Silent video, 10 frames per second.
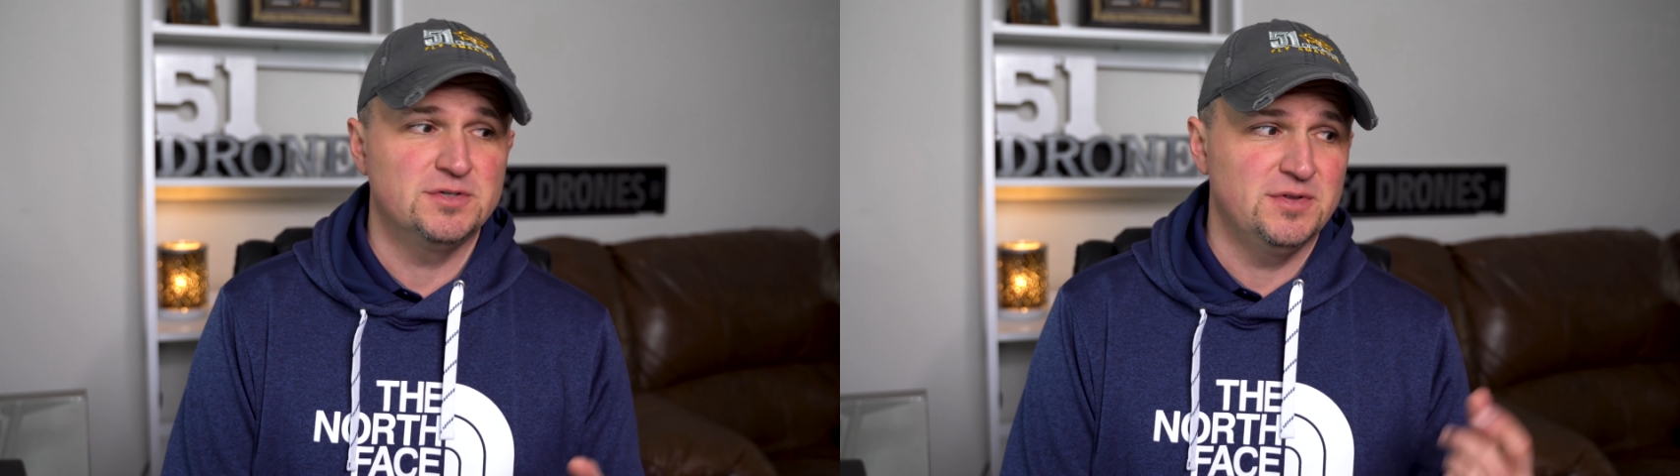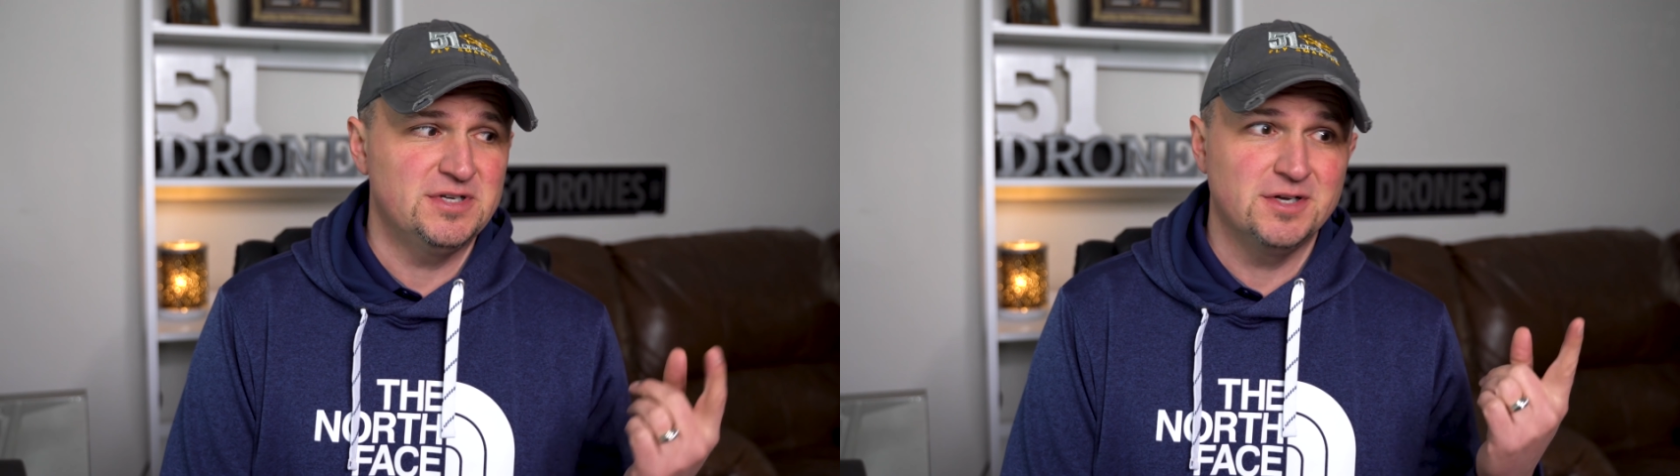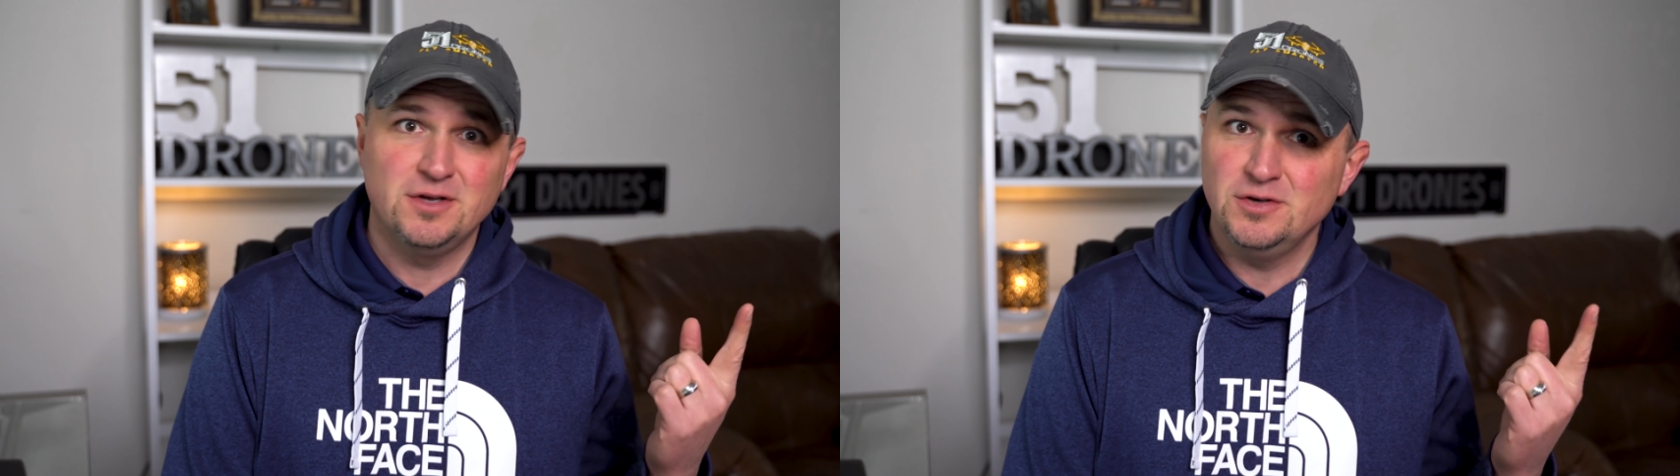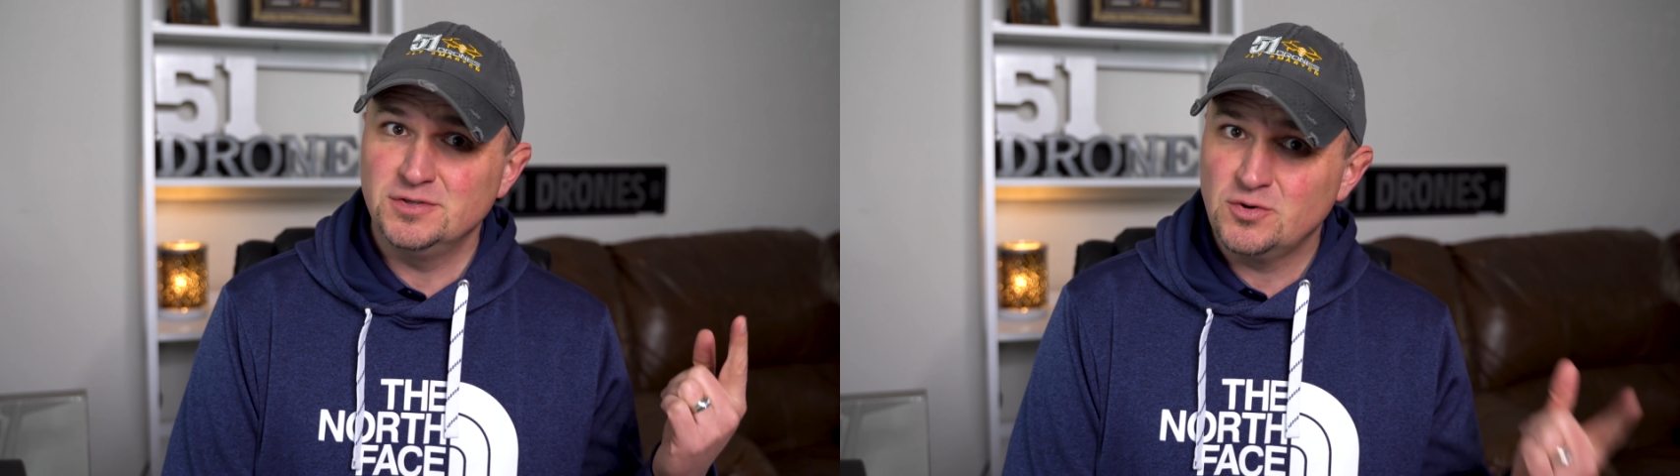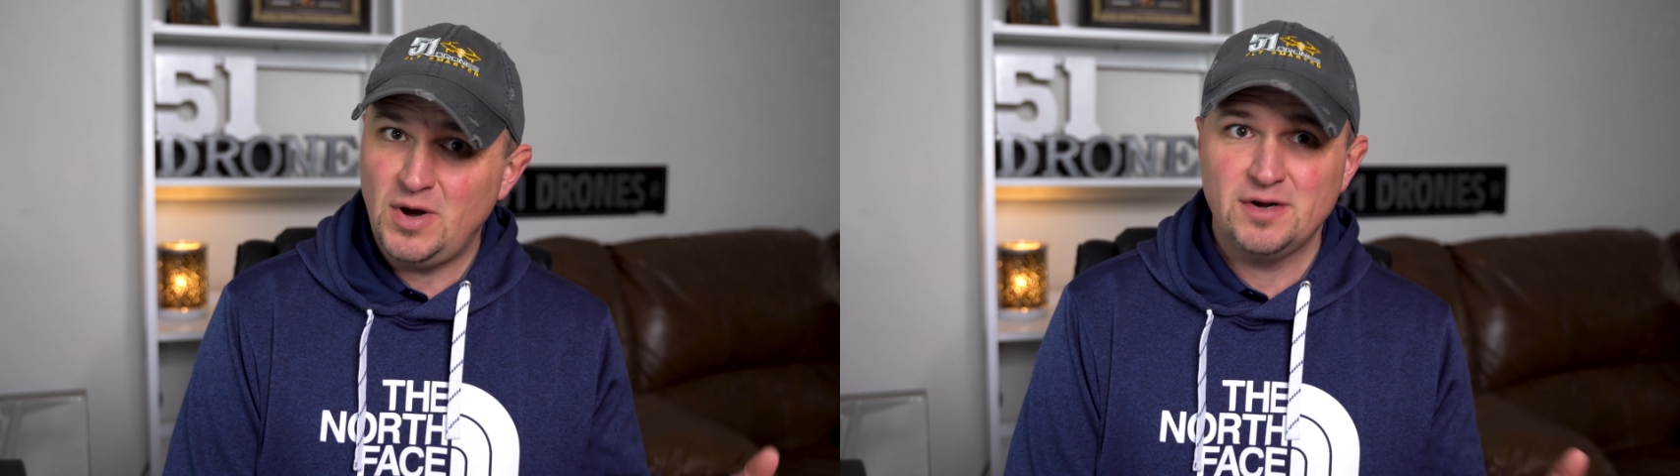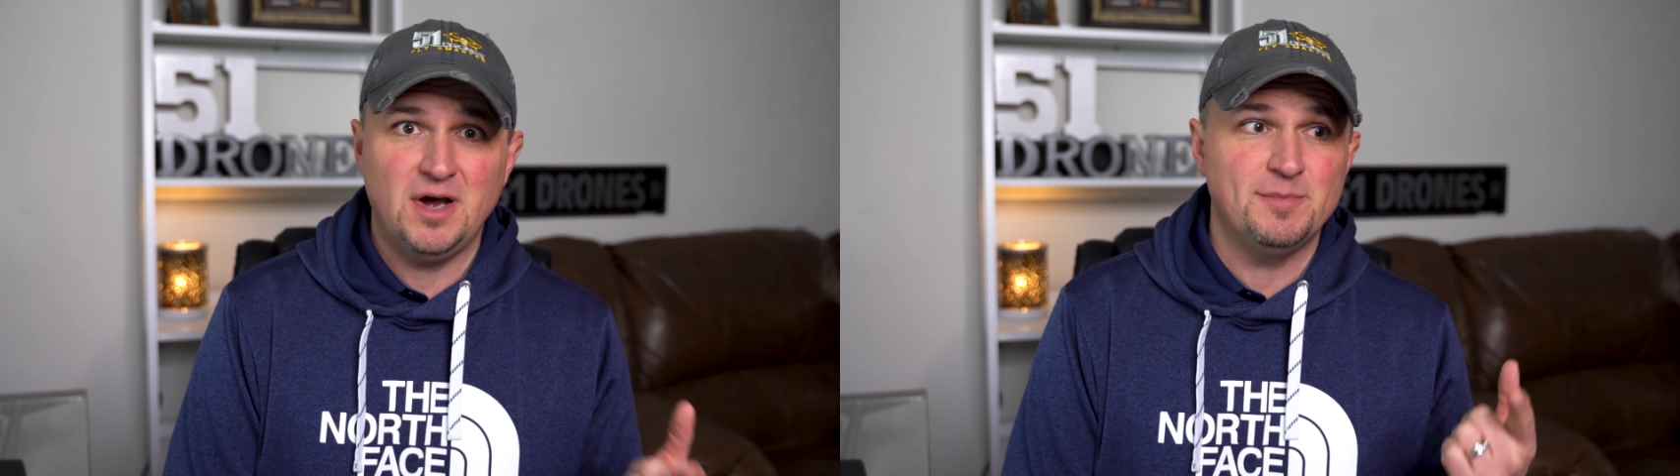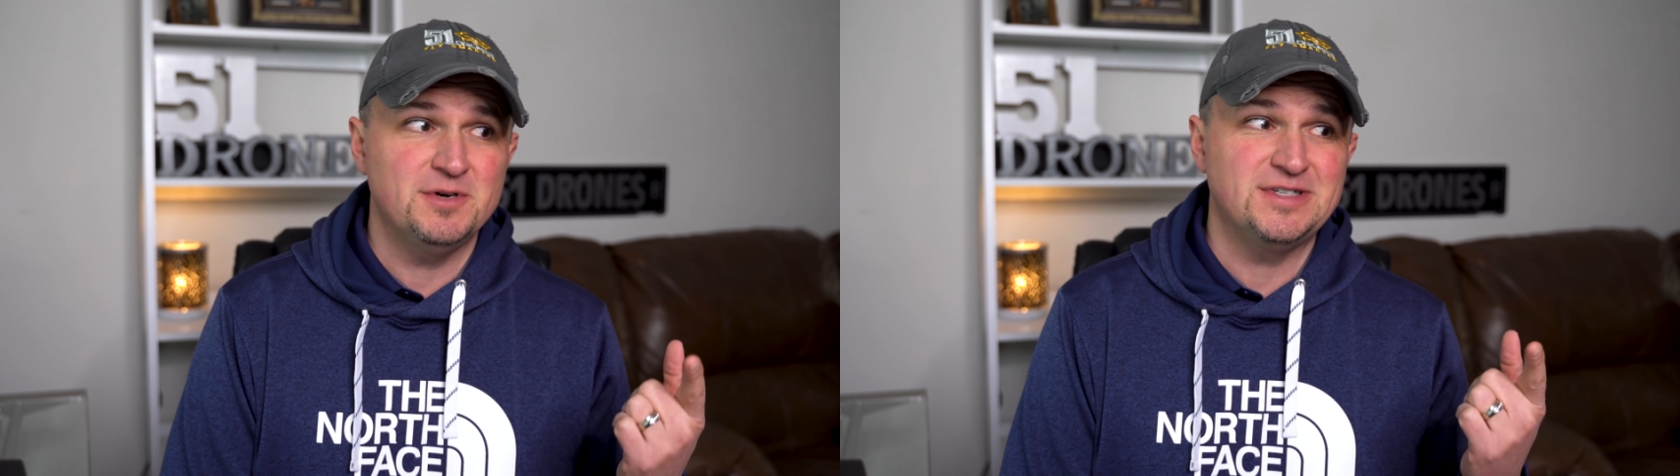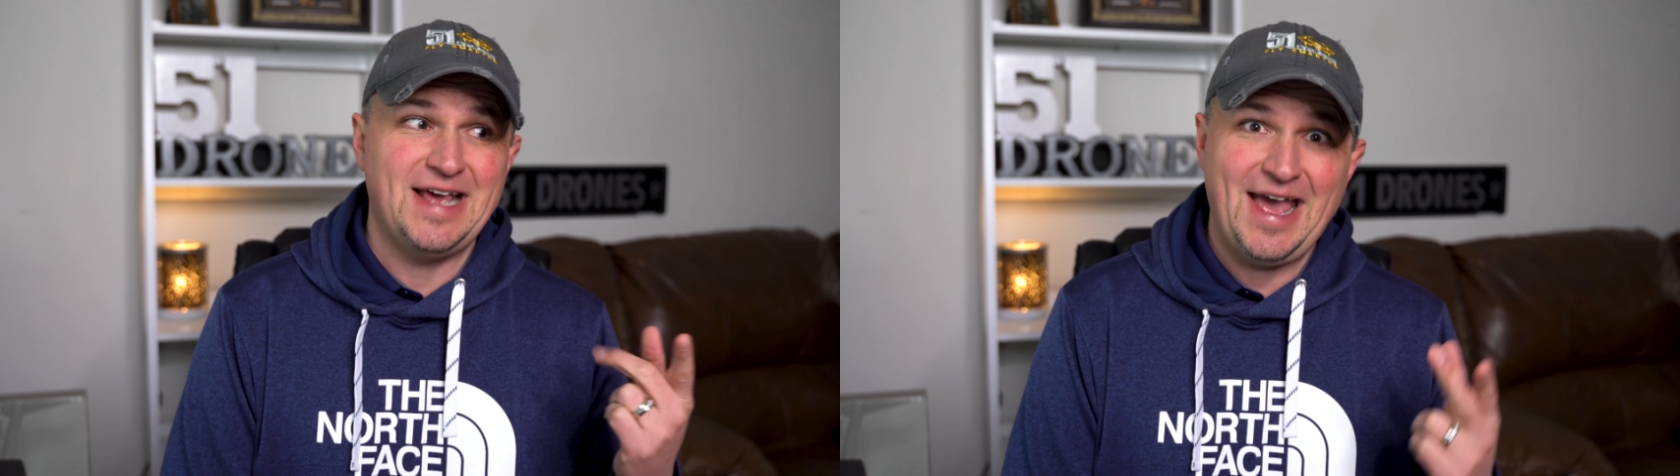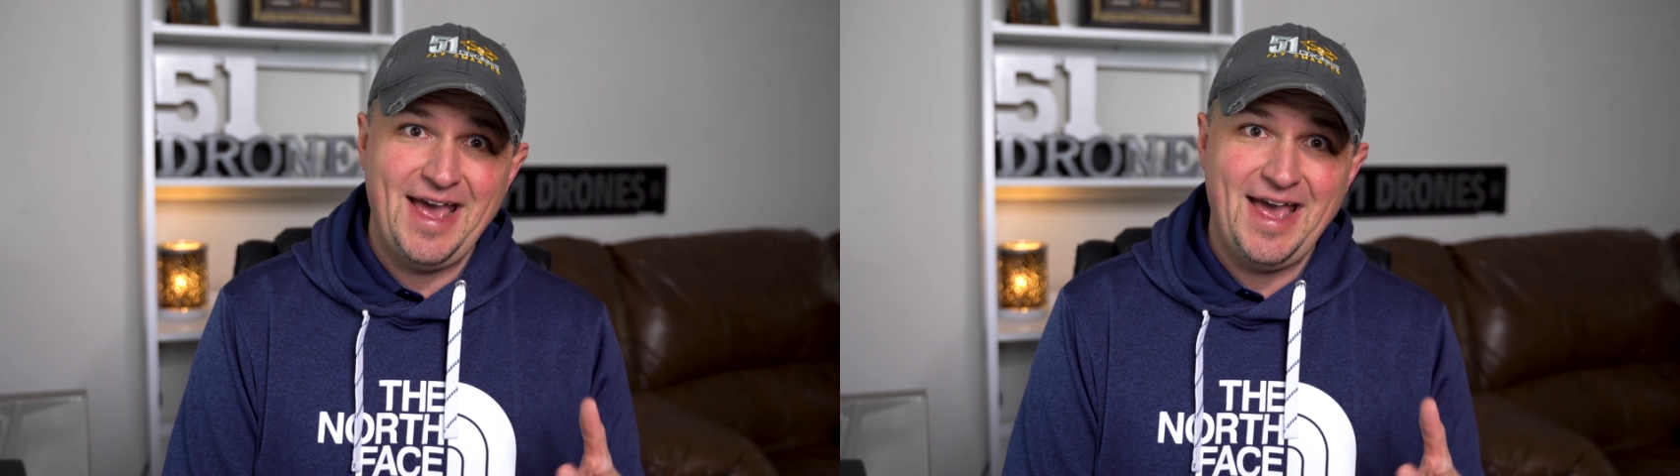So this includes quadcopters